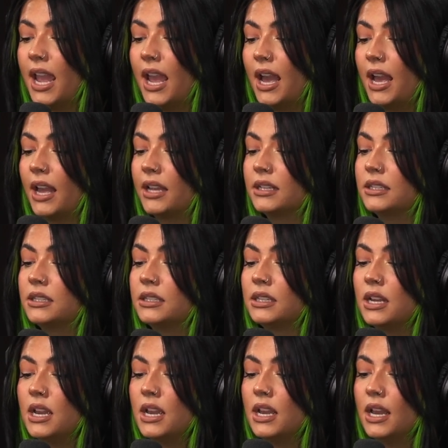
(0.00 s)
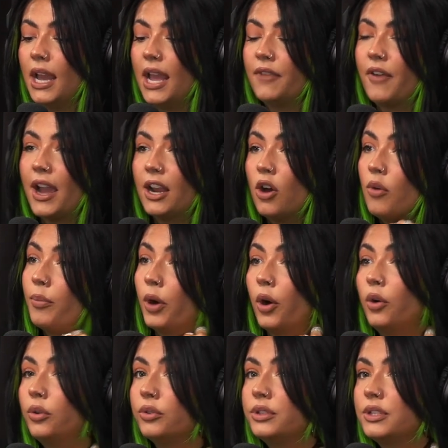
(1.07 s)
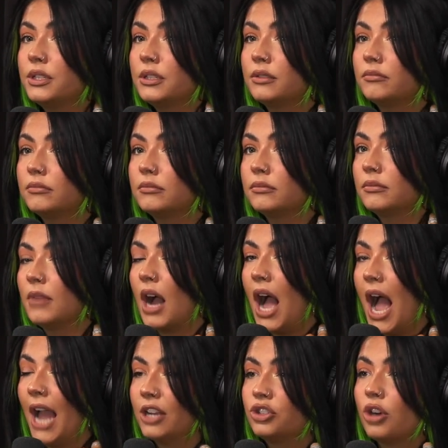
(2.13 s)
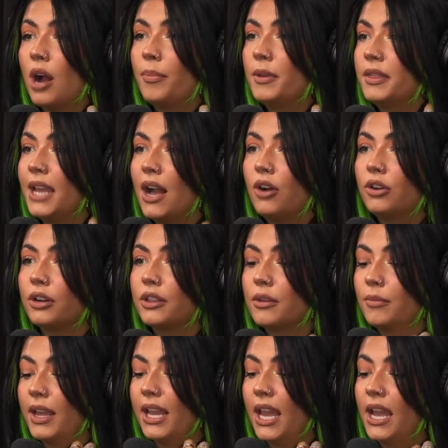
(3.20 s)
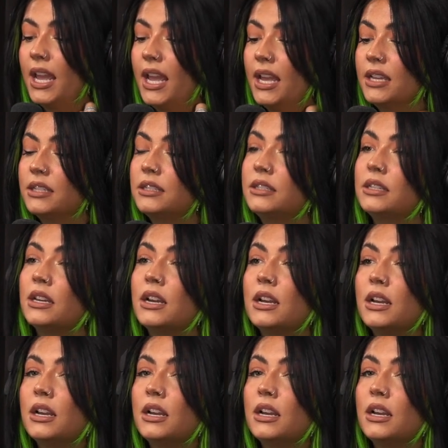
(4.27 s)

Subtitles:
And if I don't post, I drop in the algorithm. Like, it's